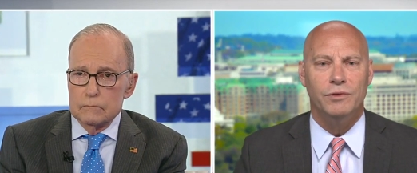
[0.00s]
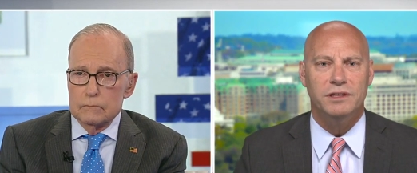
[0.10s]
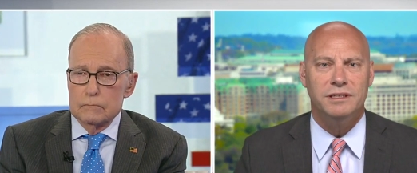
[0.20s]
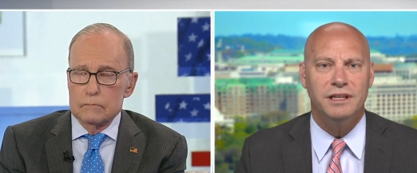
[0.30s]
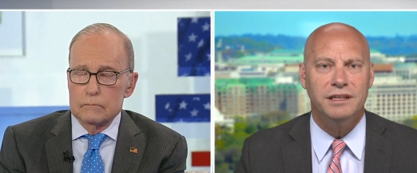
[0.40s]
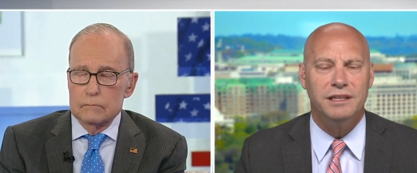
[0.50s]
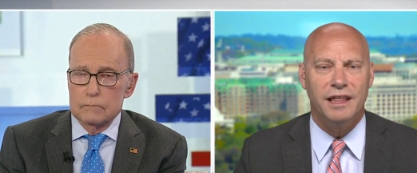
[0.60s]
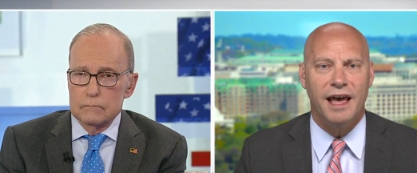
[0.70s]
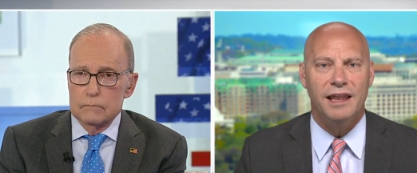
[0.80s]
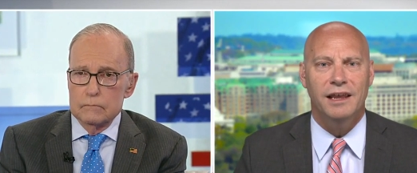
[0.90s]
Speaker 1: we stick to
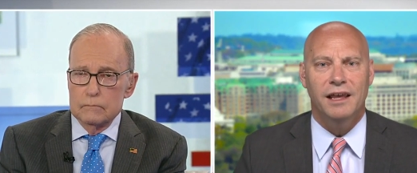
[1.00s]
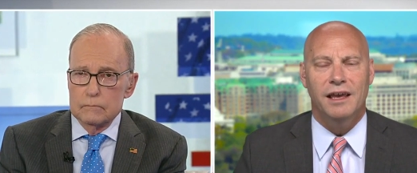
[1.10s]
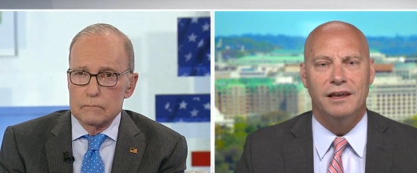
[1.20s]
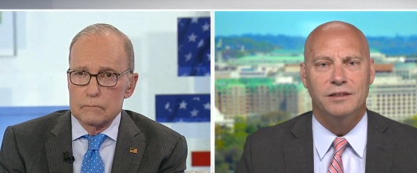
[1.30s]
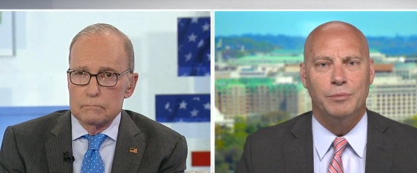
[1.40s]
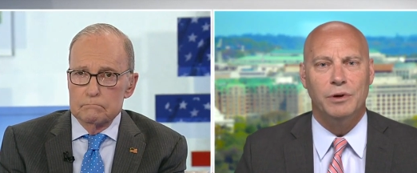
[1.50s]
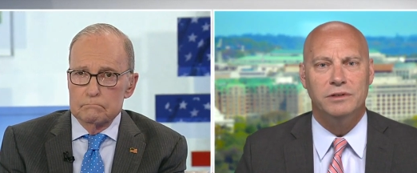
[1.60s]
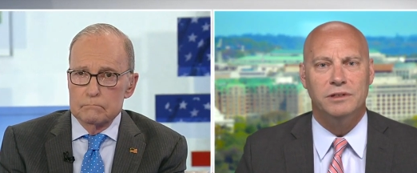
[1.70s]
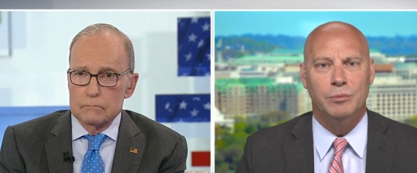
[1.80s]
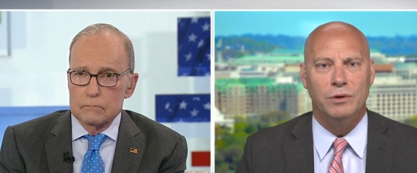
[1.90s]
that, as
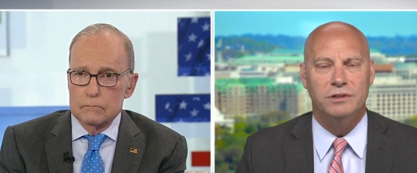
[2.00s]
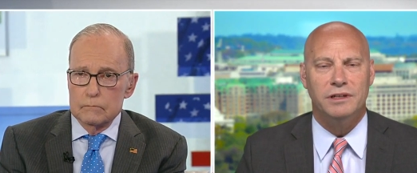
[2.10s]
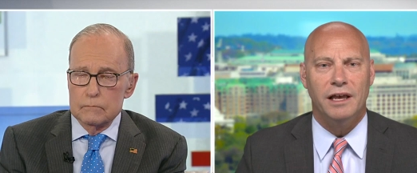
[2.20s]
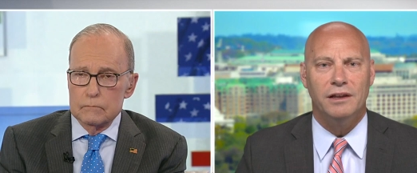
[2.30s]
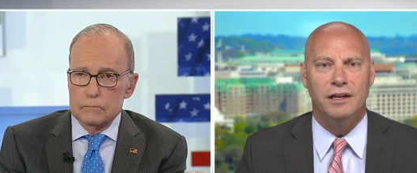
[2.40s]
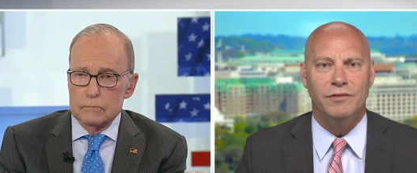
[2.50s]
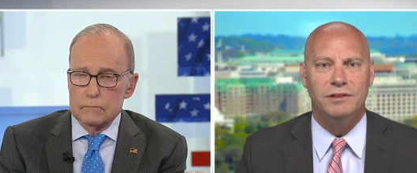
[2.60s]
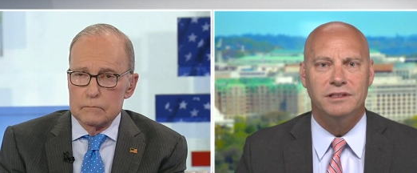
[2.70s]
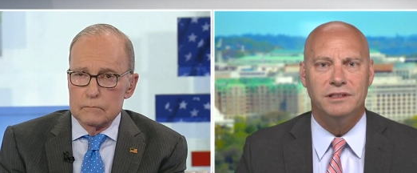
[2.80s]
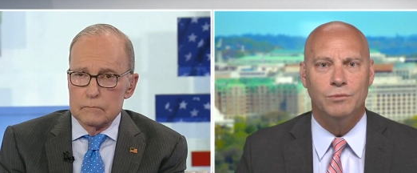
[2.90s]
opposed to the personality
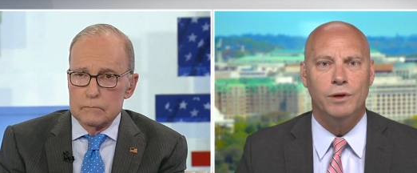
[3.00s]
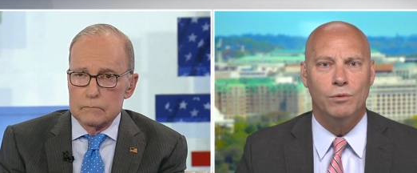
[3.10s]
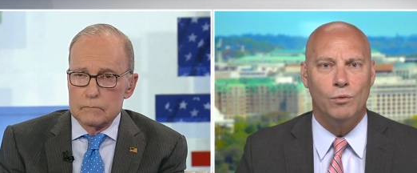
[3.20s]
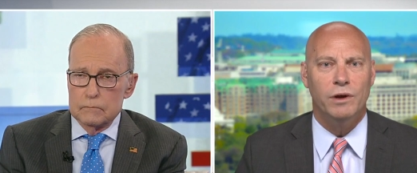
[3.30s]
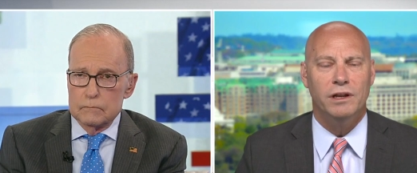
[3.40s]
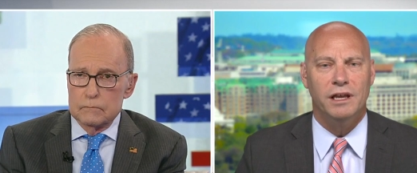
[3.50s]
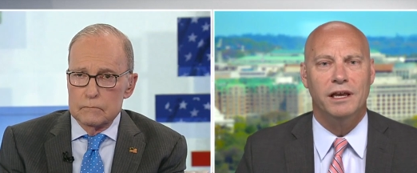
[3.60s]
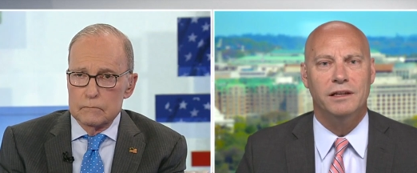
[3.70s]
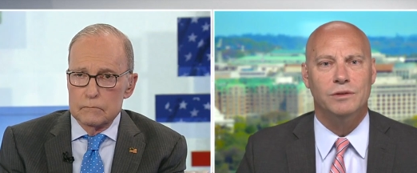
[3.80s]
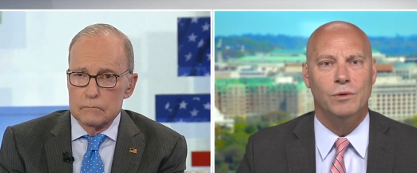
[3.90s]
differences, we will win
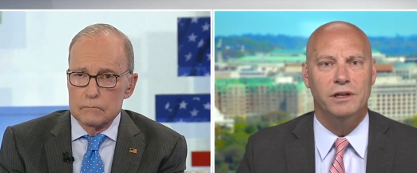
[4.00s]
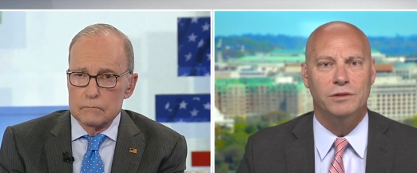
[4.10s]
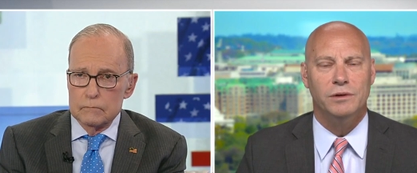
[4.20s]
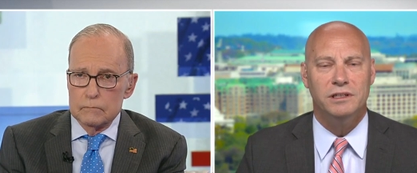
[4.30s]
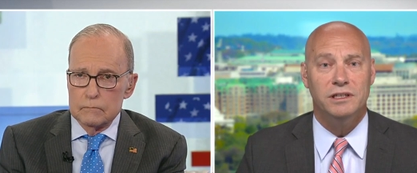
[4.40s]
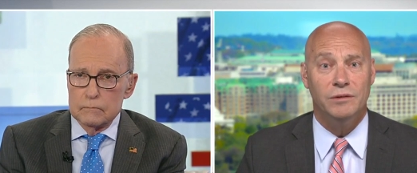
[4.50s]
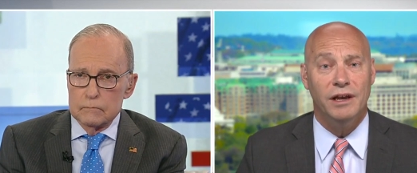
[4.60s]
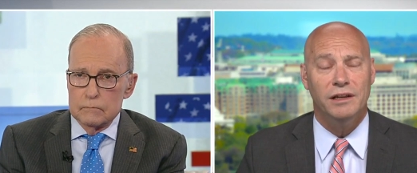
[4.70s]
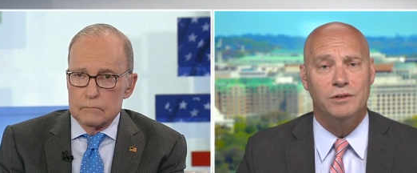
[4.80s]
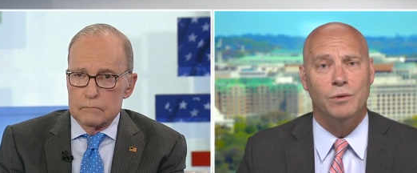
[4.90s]
again in 2022
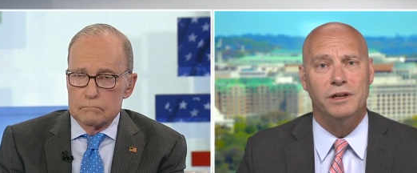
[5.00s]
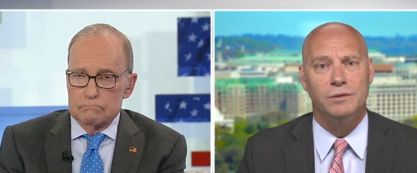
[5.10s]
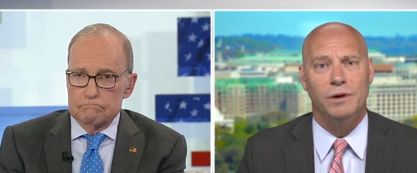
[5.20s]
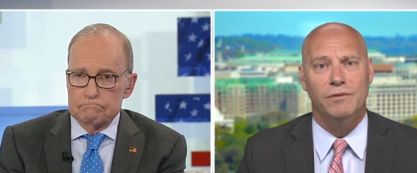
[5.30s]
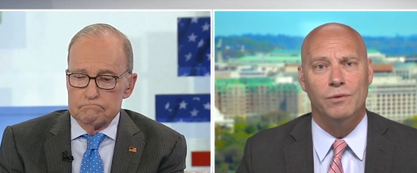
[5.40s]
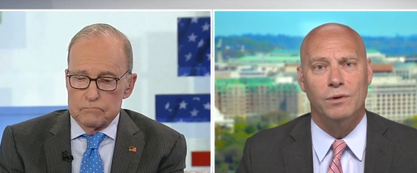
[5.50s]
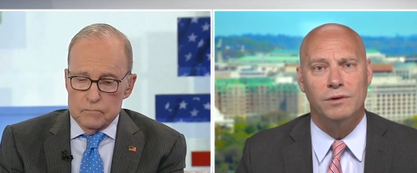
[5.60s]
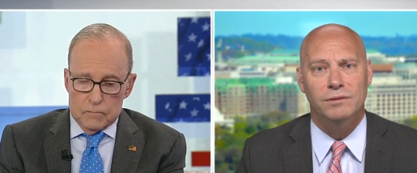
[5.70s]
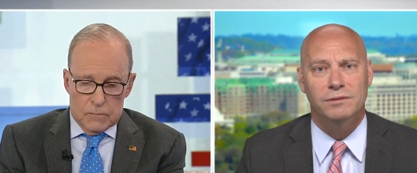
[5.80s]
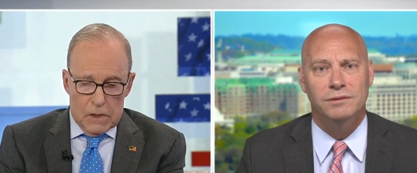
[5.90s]
and in 2024.
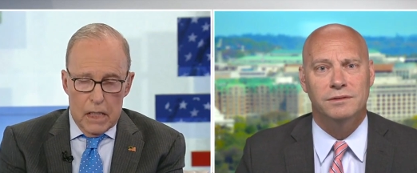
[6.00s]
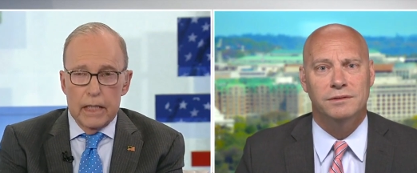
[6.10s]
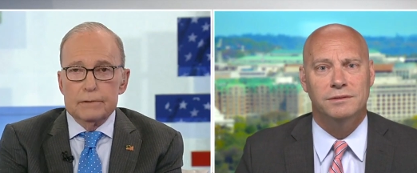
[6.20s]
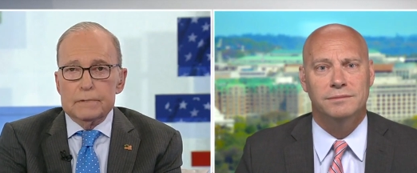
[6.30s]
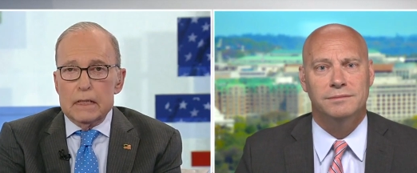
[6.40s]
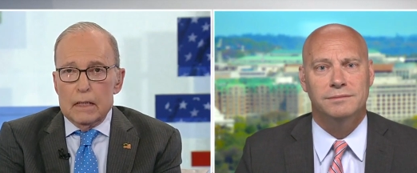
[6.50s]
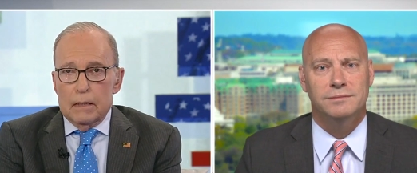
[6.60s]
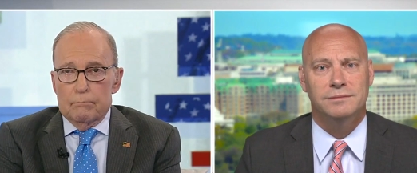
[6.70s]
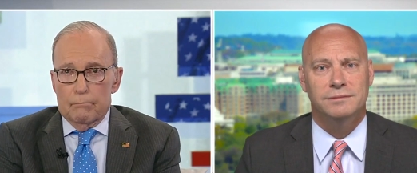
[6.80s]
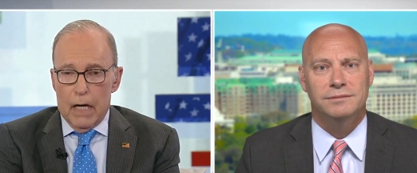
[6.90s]
Speaker 2: All right.
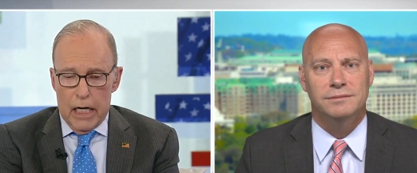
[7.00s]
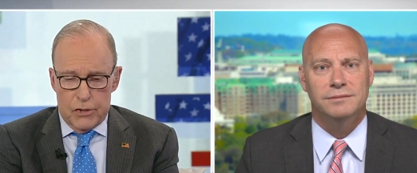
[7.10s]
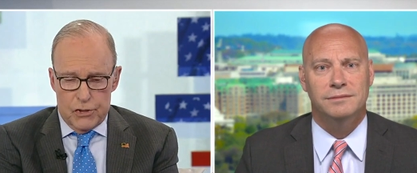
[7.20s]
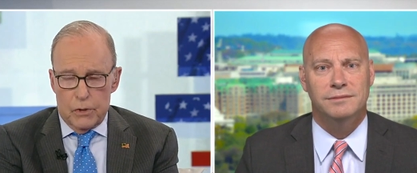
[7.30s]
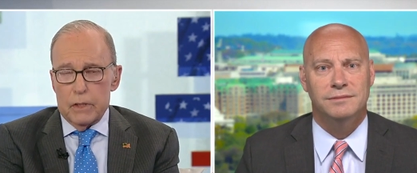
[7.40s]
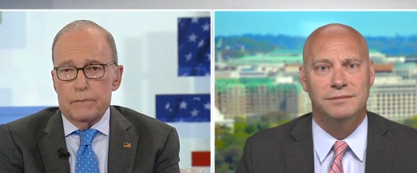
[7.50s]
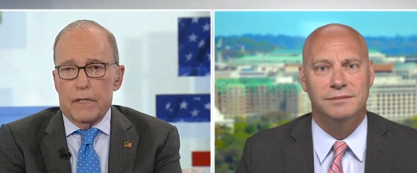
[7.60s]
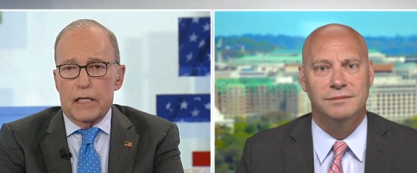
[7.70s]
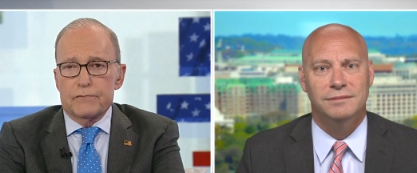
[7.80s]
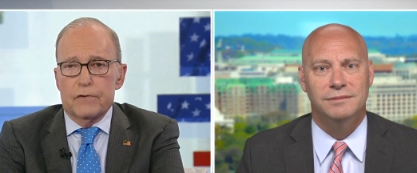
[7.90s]
Marc Short,
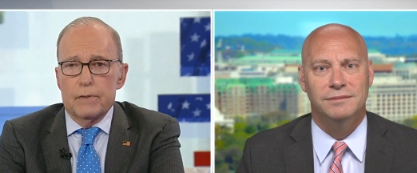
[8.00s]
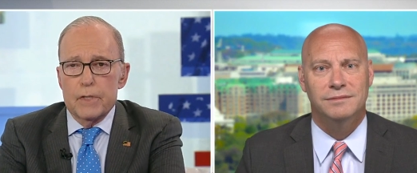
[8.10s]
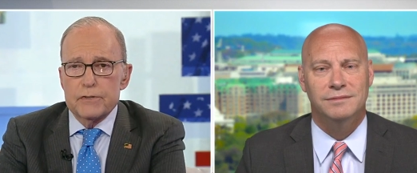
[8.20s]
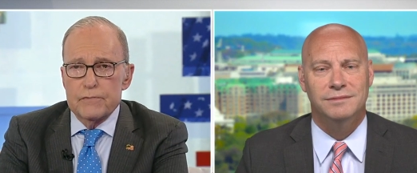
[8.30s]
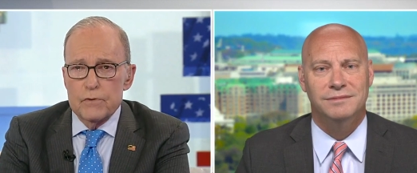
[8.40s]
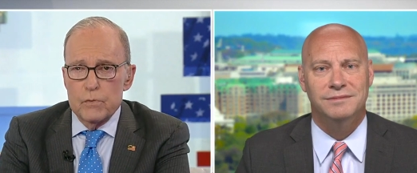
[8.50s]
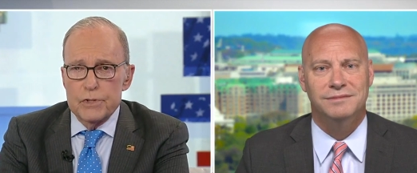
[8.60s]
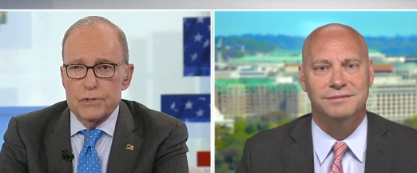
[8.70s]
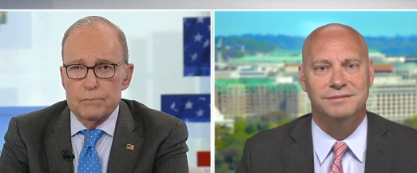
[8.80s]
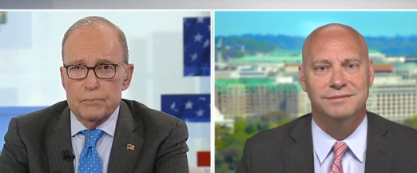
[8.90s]
thanks very much for the
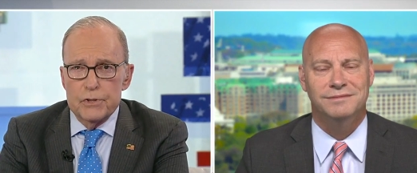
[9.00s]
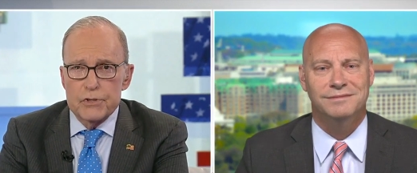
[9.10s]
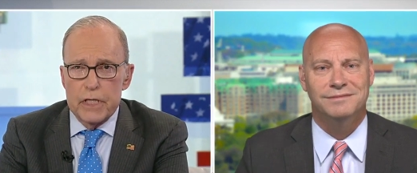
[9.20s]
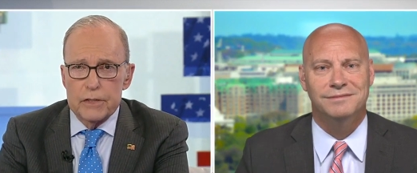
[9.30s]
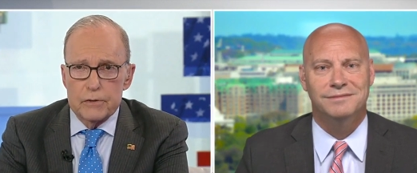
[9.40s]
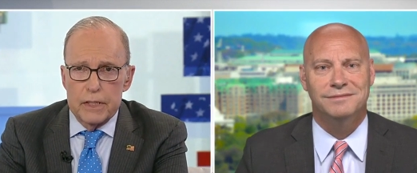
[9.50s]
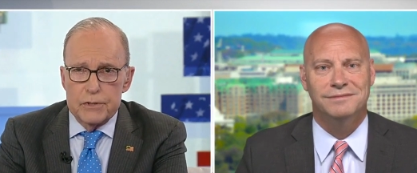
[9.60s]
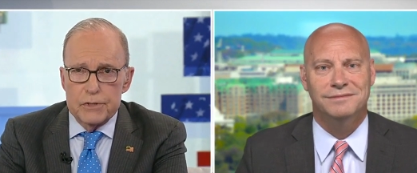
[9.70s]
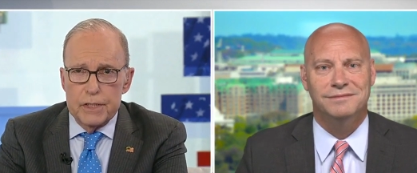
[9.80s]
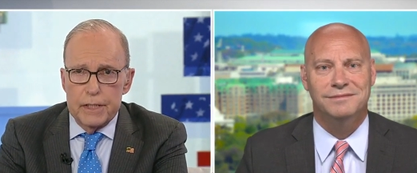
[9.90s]
wisdom. Appreciate it. Great
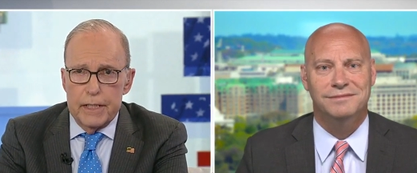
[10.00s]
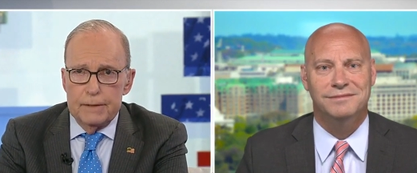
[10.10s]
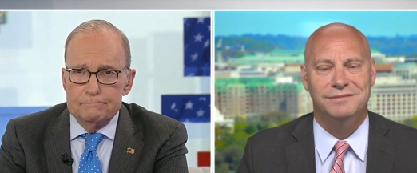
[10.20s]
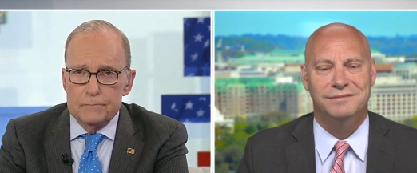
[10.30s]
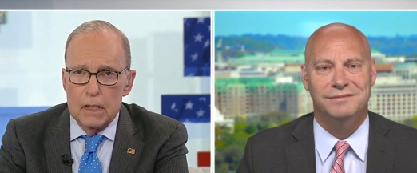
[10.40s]
to see you again.